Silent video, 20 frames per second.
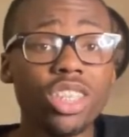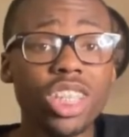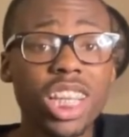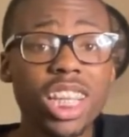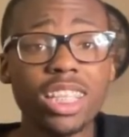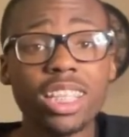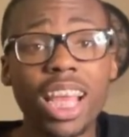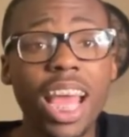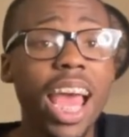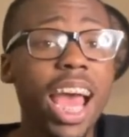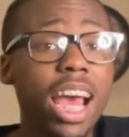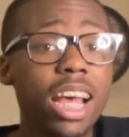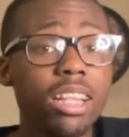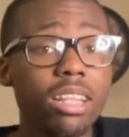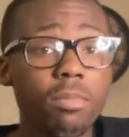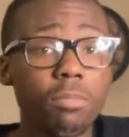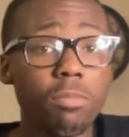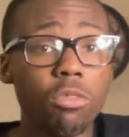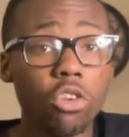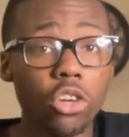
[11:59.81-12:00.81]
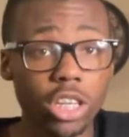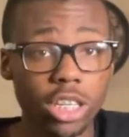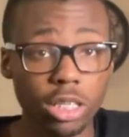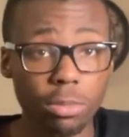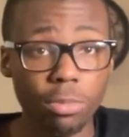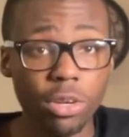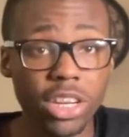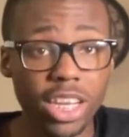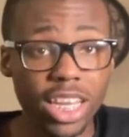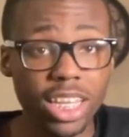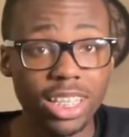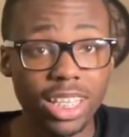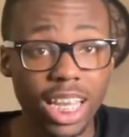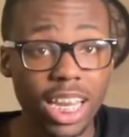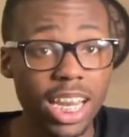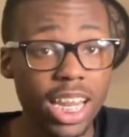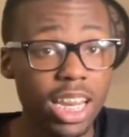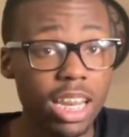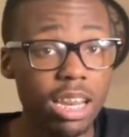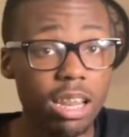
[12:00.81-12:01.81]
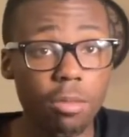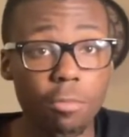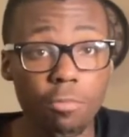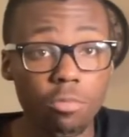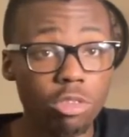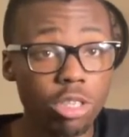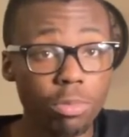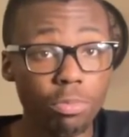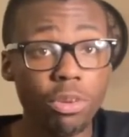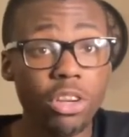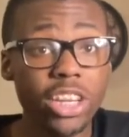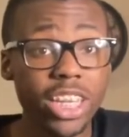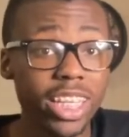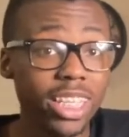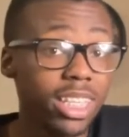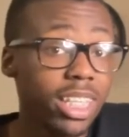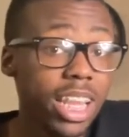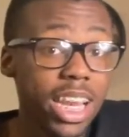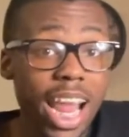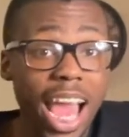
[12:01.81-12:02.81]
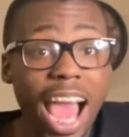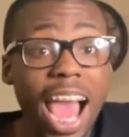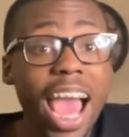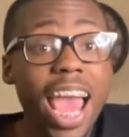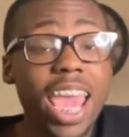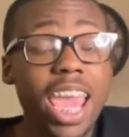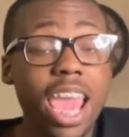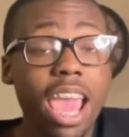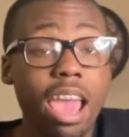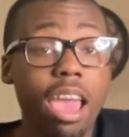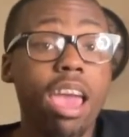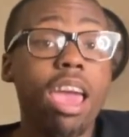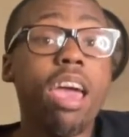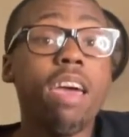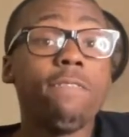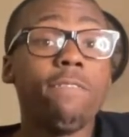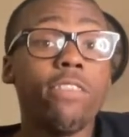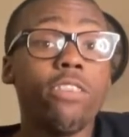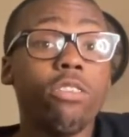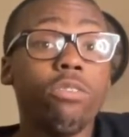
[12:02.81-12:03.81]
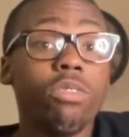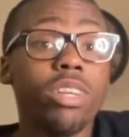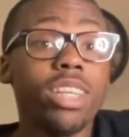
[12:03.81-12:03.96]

she's had more experience and experience than I ever